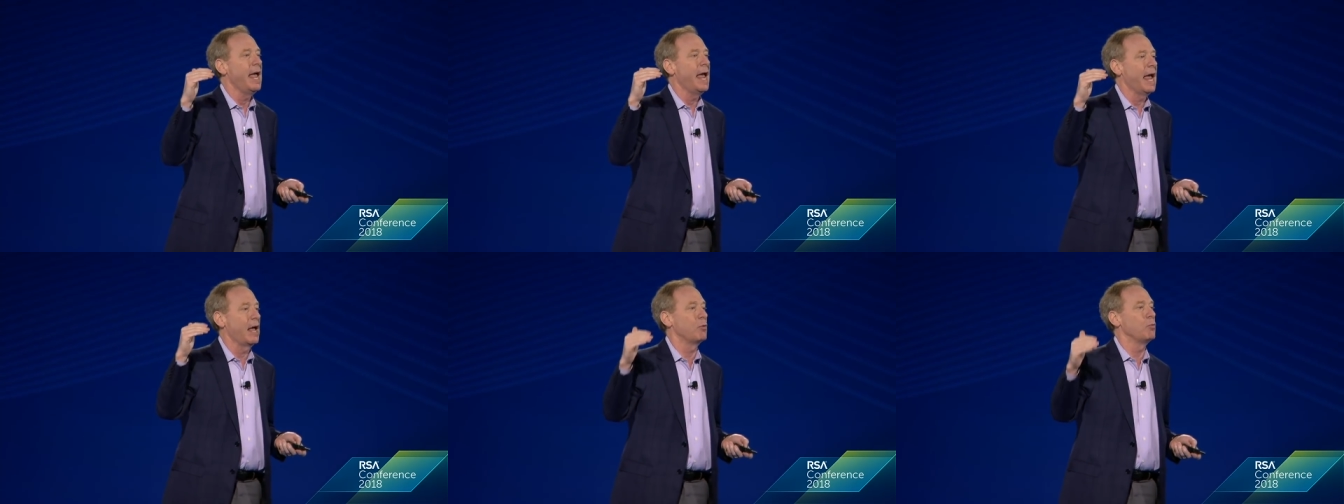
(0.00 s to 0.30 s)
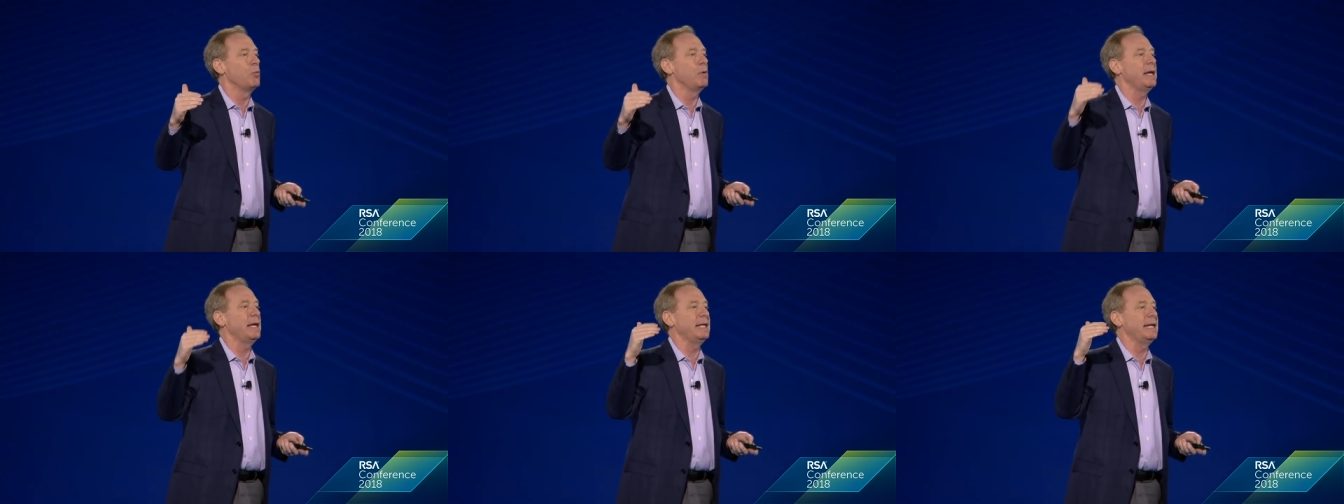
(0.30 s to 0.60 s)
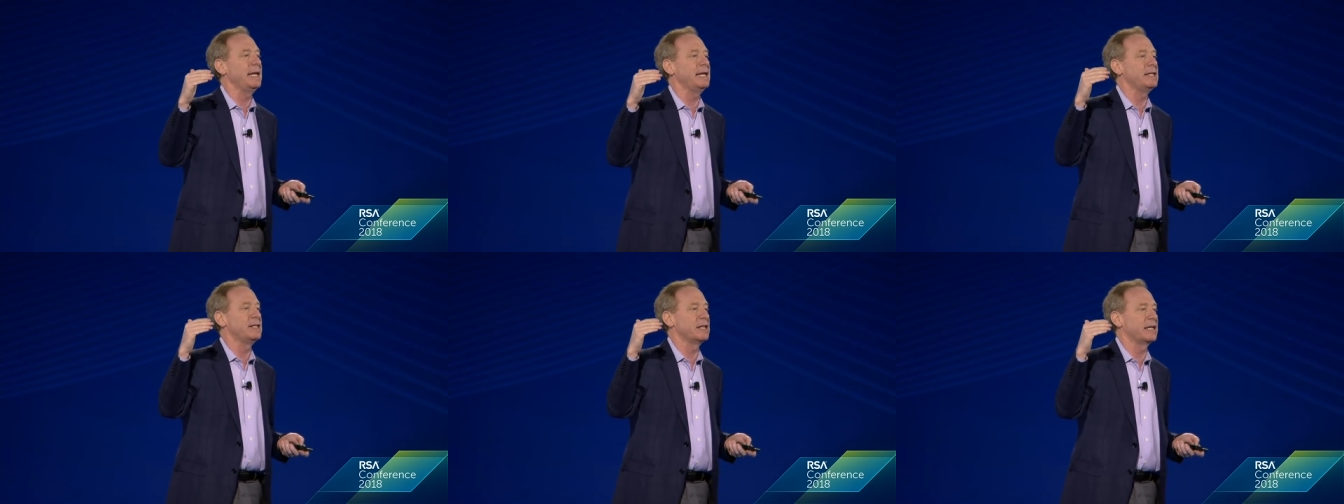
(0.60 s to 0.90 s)
and we
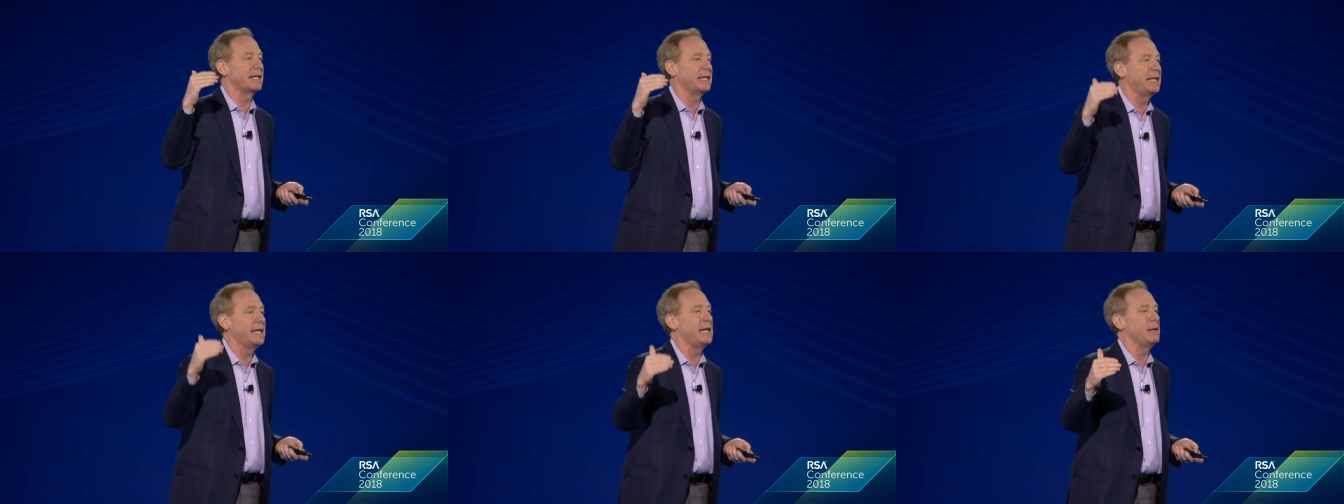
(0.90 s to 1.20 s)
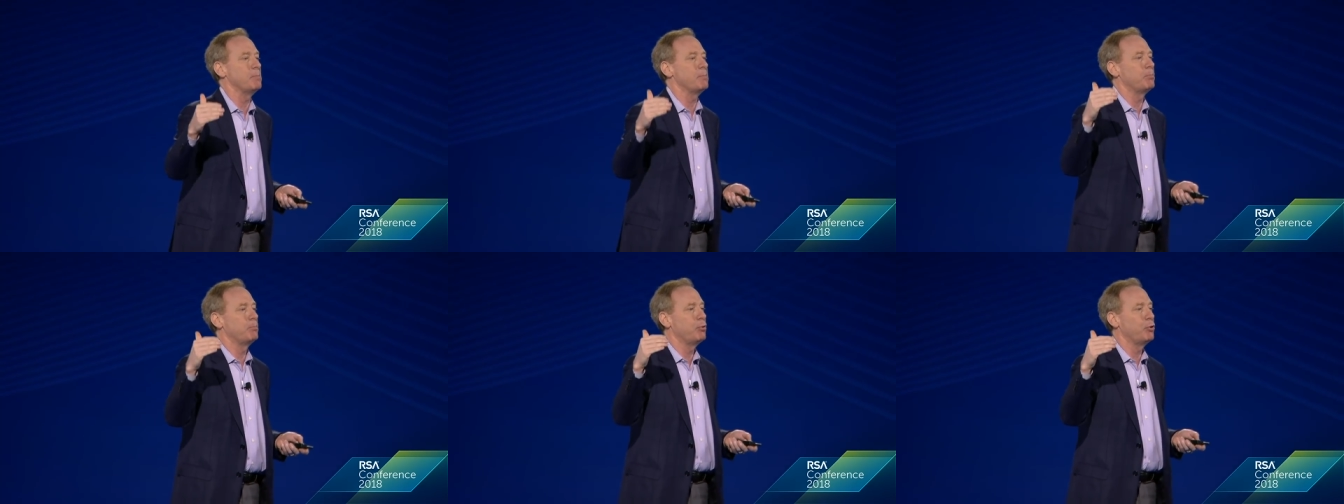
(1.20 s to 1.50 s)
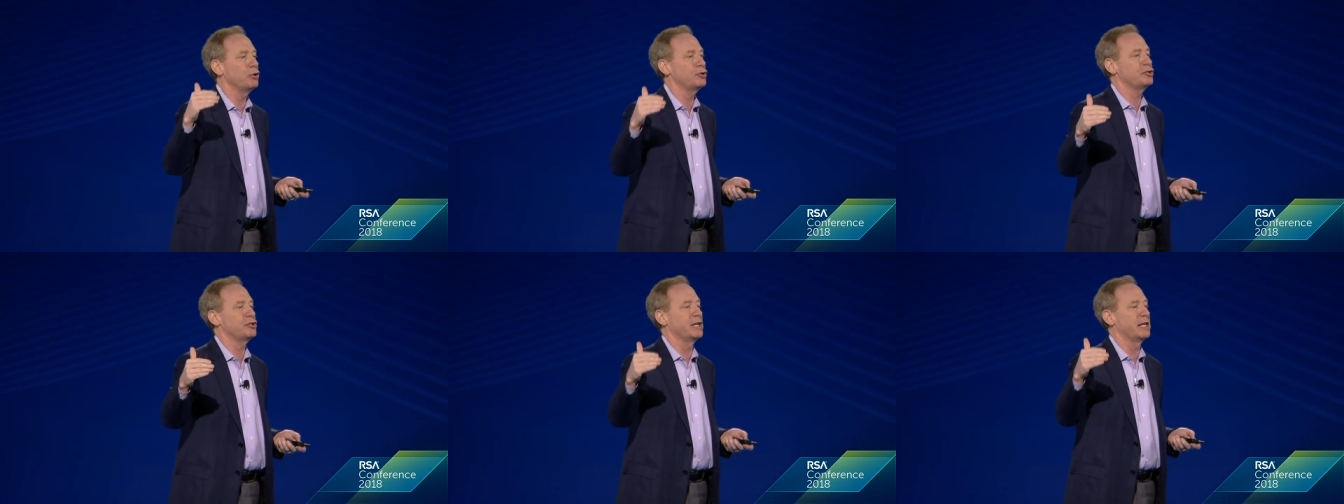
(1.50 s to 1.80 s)
need to keep
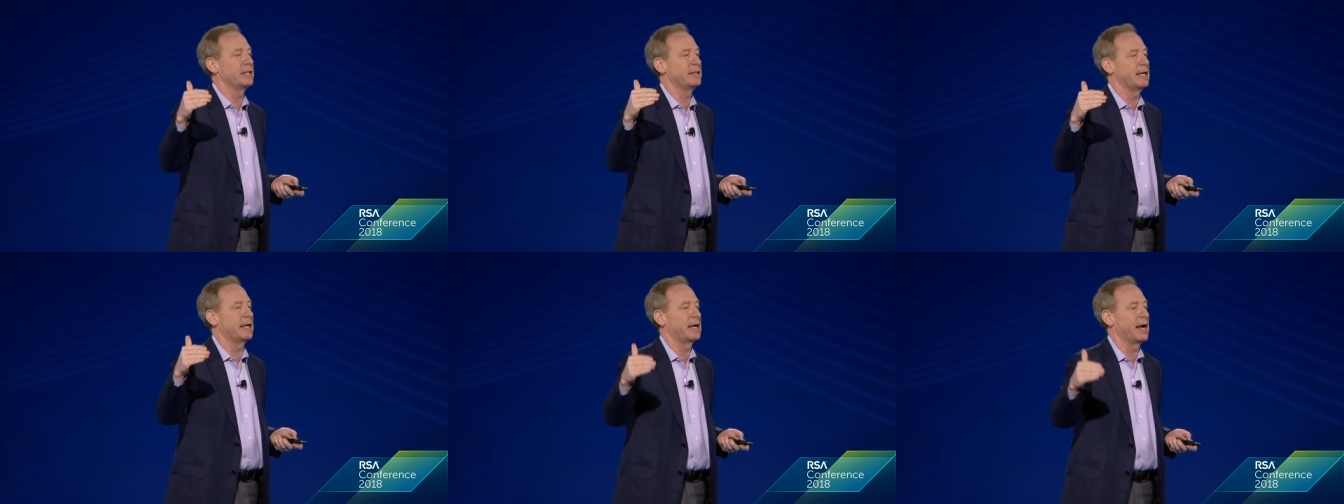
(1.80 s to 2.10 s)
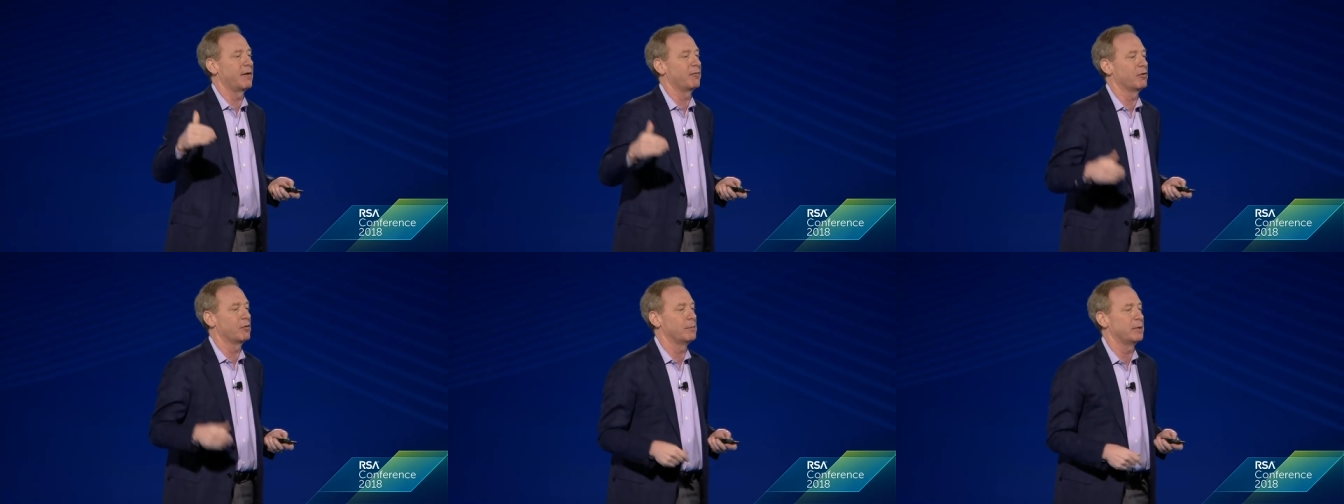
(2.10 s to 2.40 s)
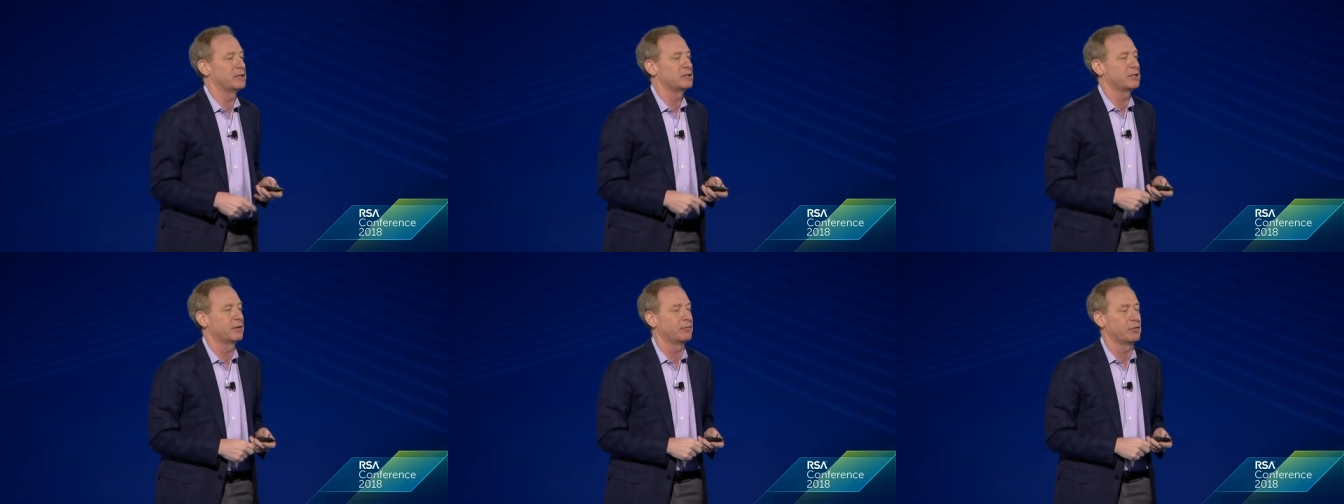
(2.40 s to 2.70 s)
pushing the
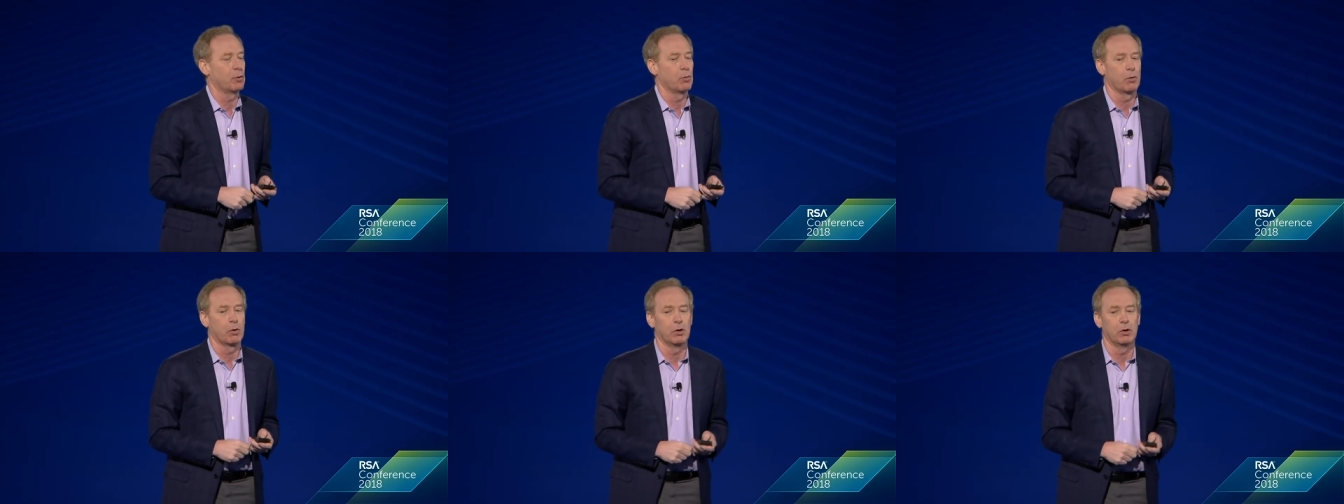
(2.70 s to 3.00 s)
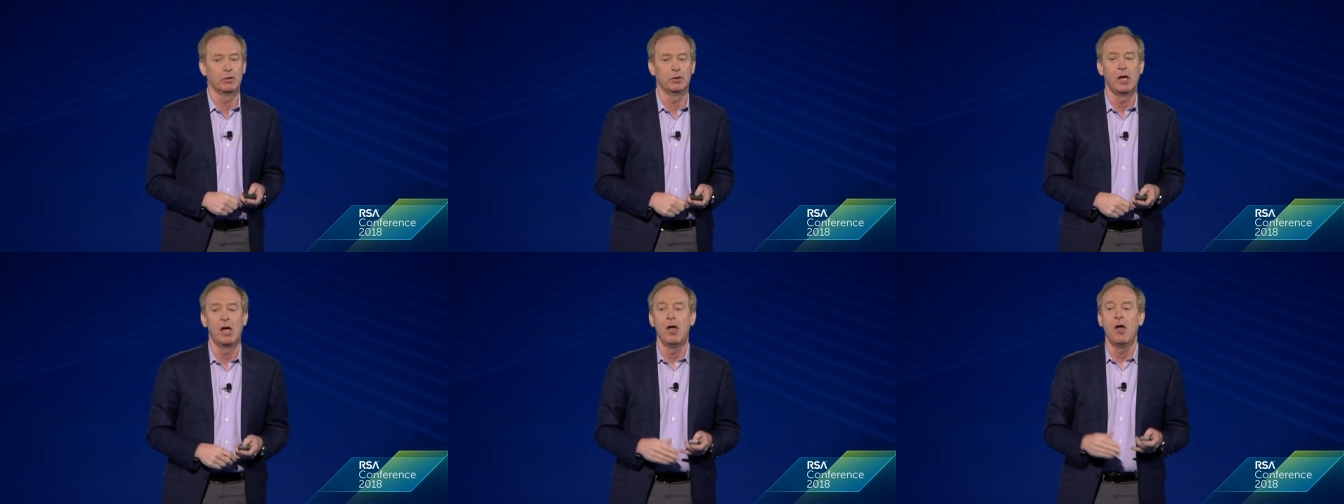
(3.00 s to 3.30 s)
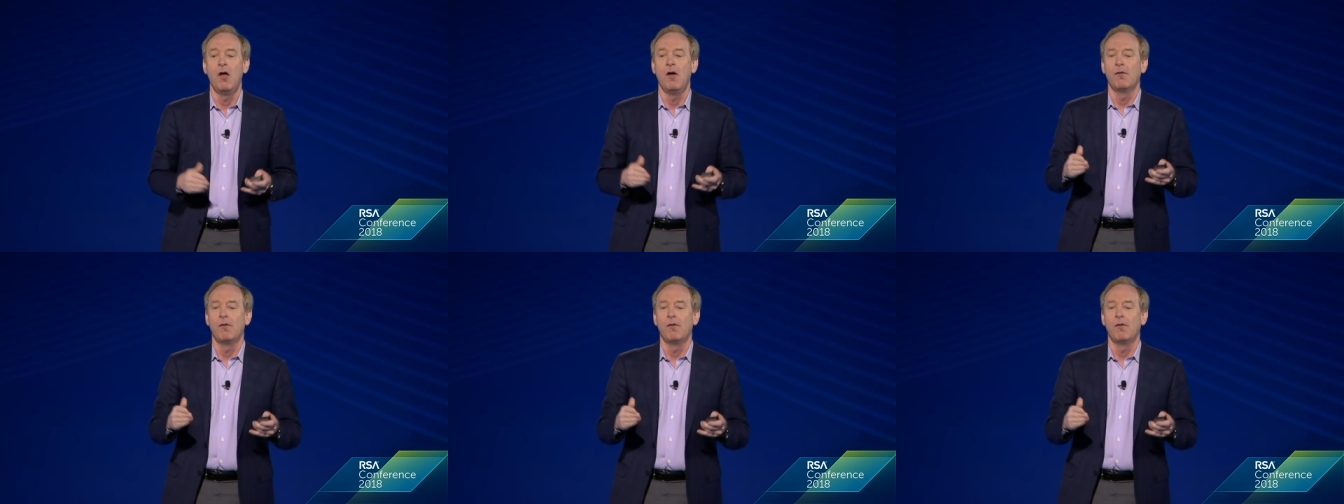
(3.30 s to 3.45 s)
governments of the world